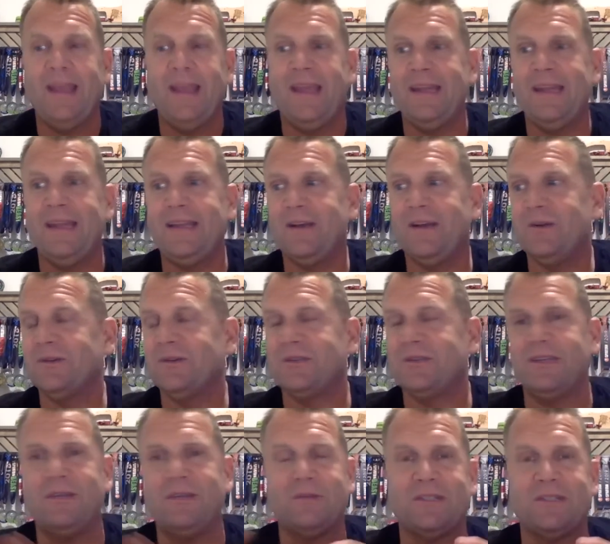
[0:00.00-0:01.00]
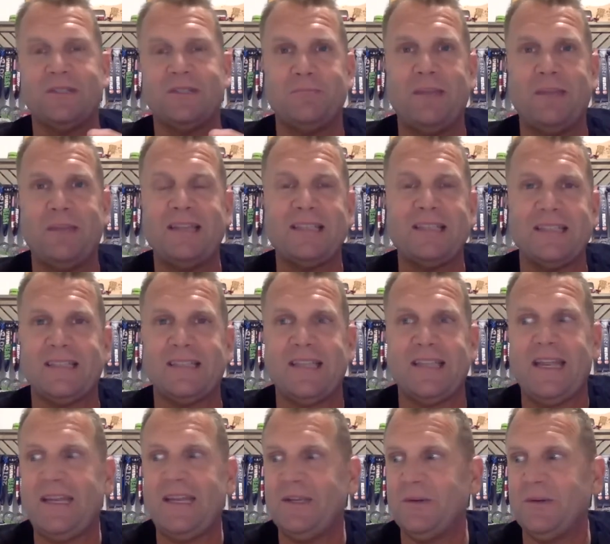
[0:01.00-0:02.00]
And he was basically
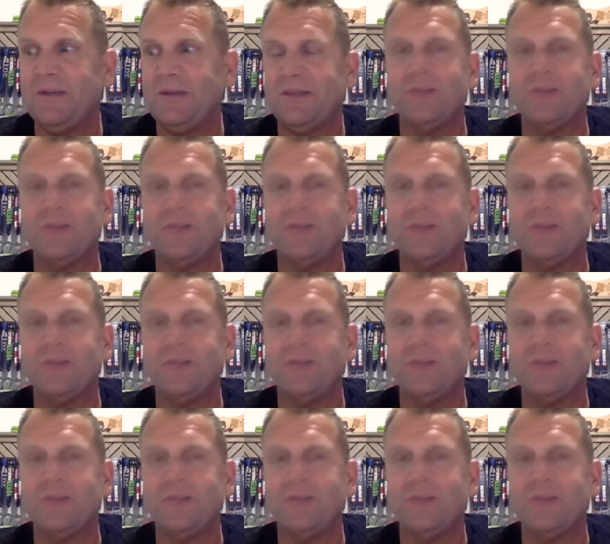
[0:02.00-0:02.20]
saying, you know what?